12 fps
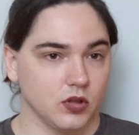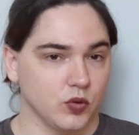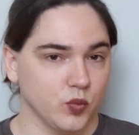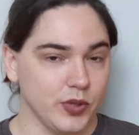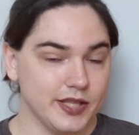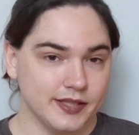
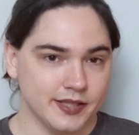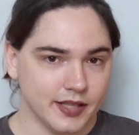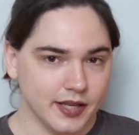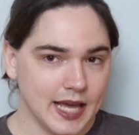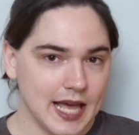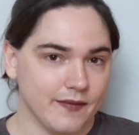We
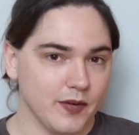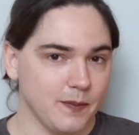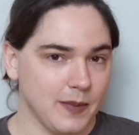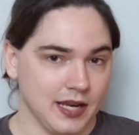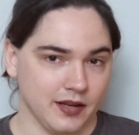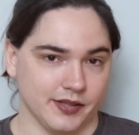did have a
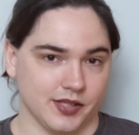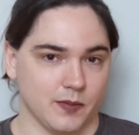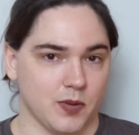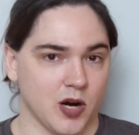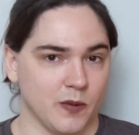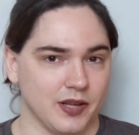maintenance
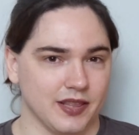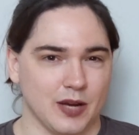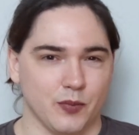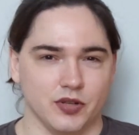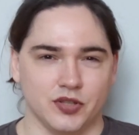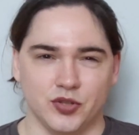department that
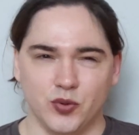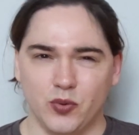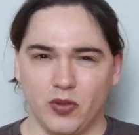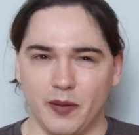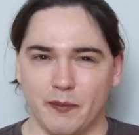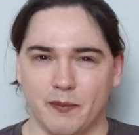would do
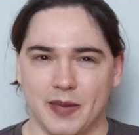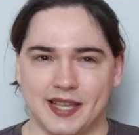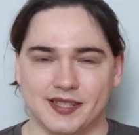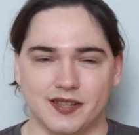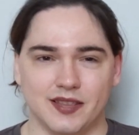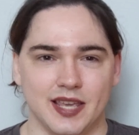the
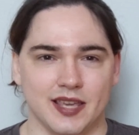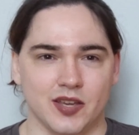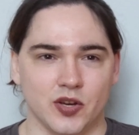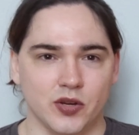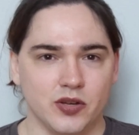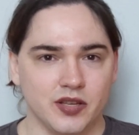best they
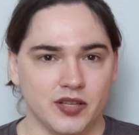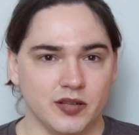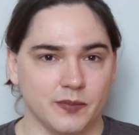could,